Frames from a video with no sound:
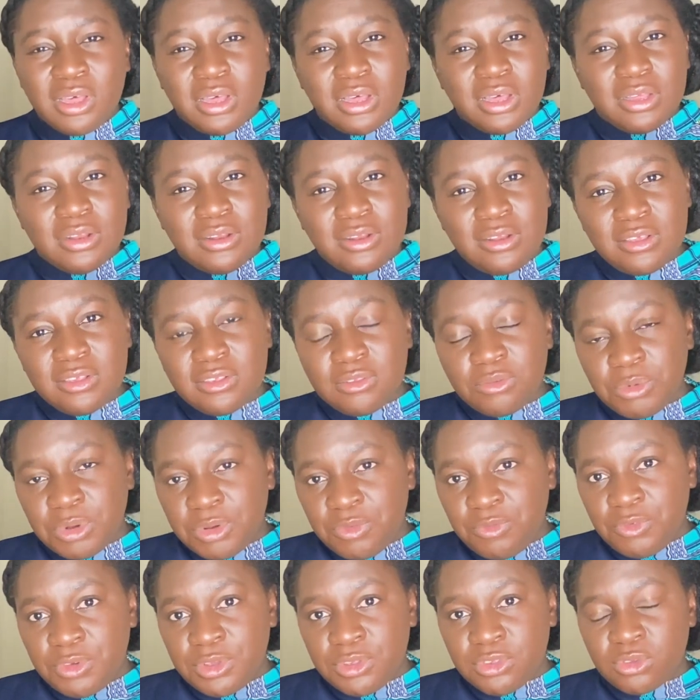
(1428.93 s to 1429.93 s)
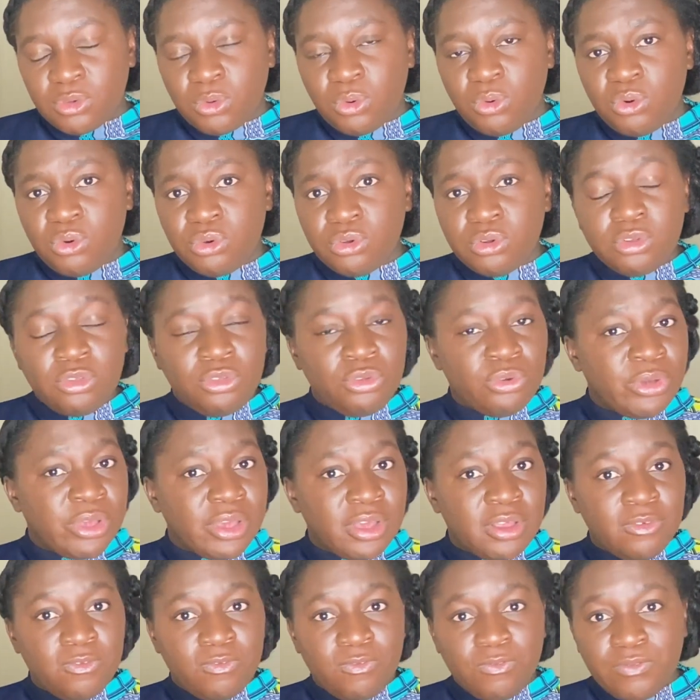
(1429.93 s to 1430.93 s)
This reference code, you
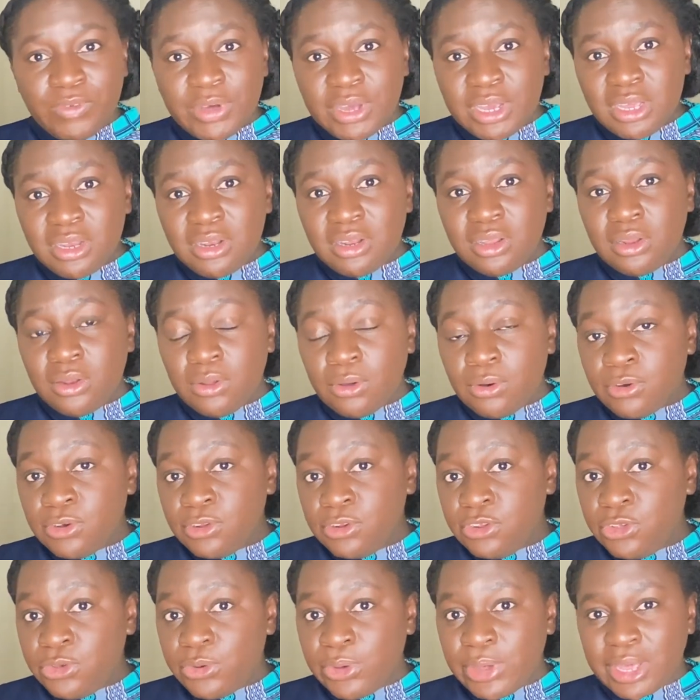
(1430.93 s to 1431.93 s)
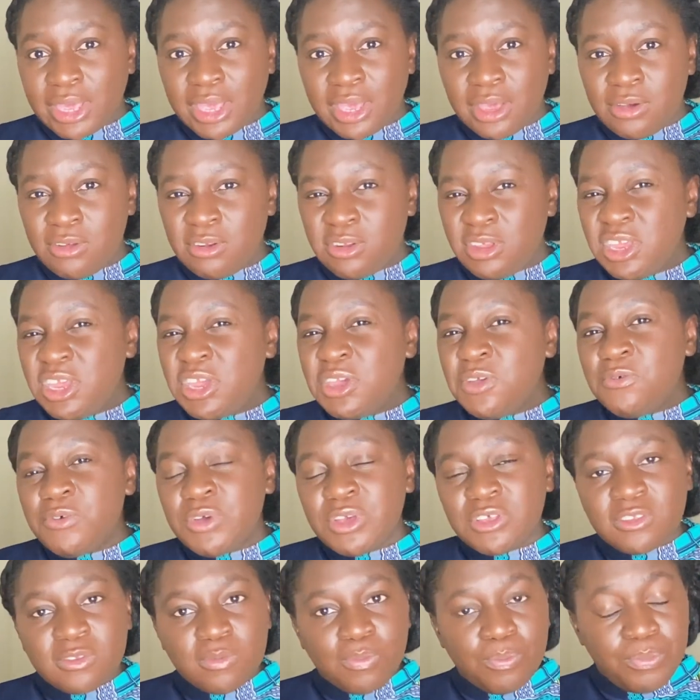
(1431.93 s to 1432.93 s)
can find it on your account
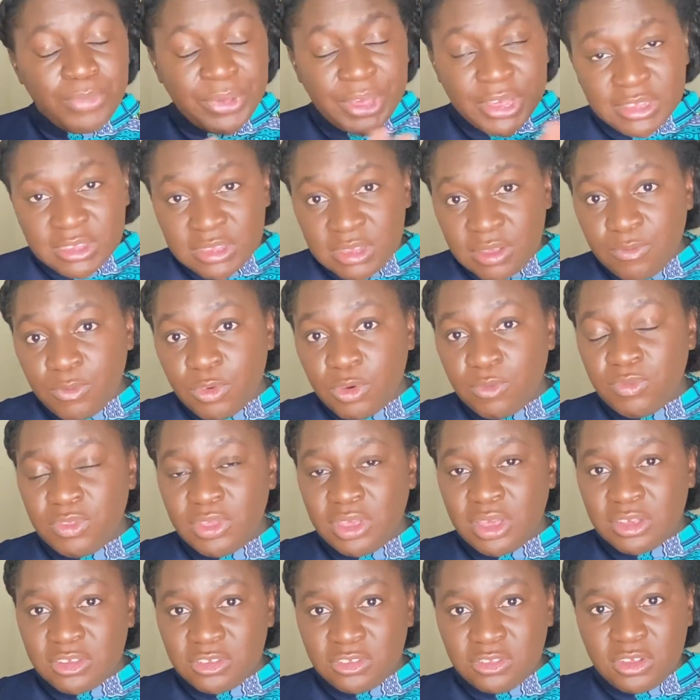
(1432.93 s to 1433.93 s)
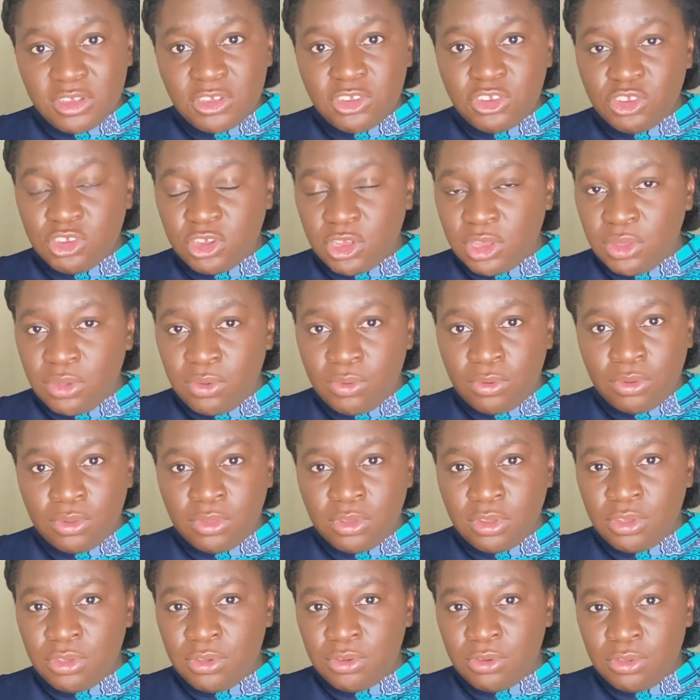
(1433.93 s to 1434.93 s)
irrespective of the exchange
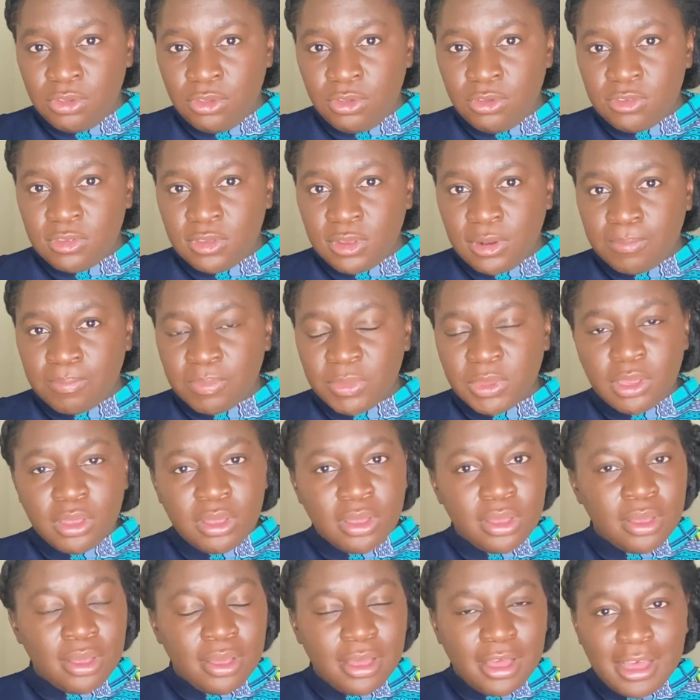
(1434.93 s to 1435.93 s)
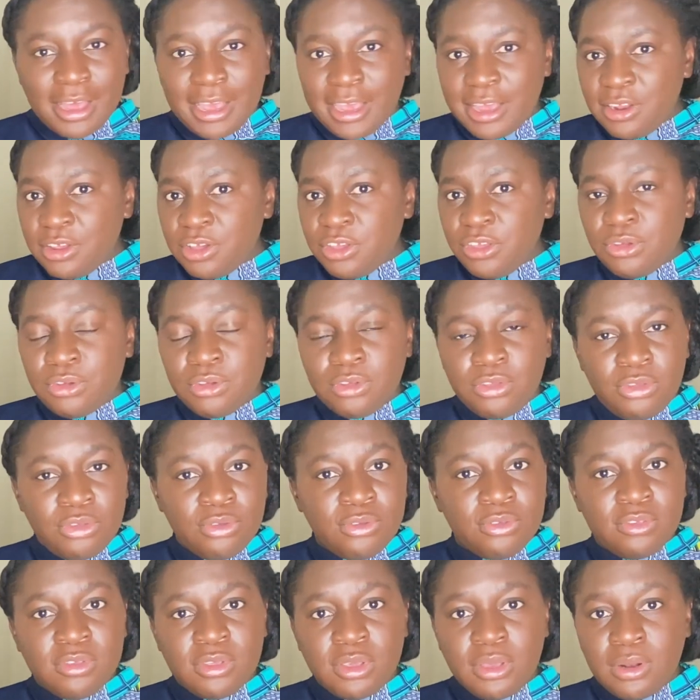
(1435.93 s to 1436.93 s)
that you're using. Either you're
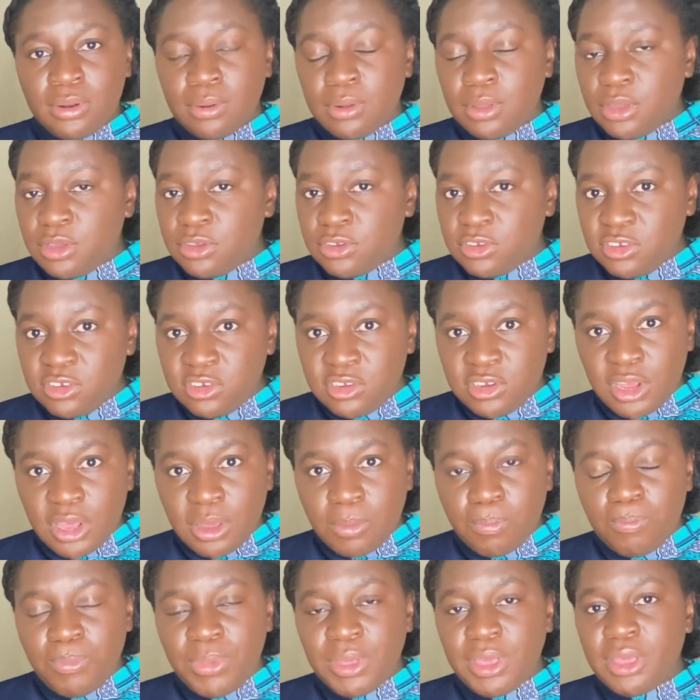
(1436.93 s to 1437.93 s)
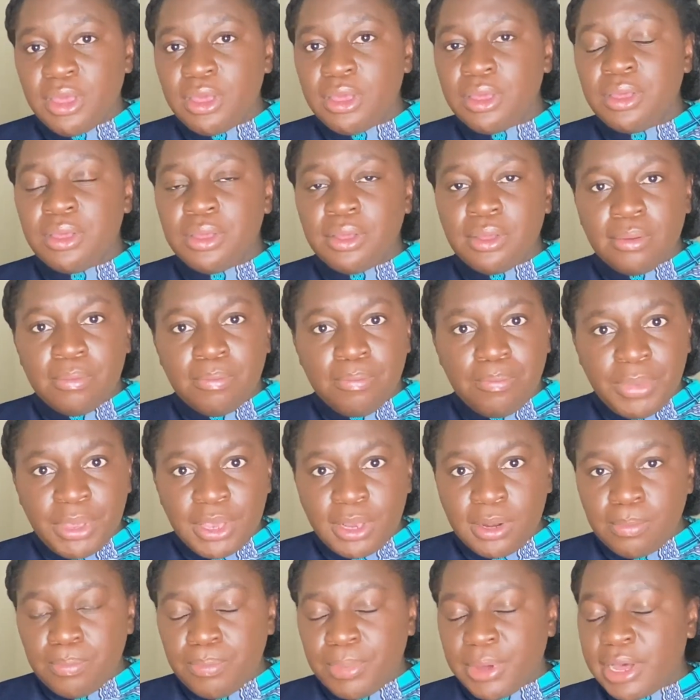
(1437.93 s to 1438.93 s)
using ShakePay,
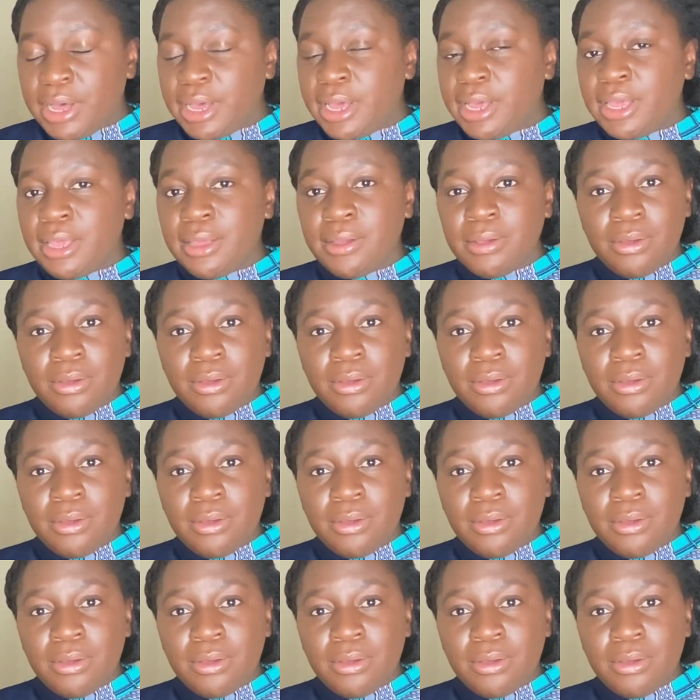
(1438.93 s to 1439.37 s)
BitBuy,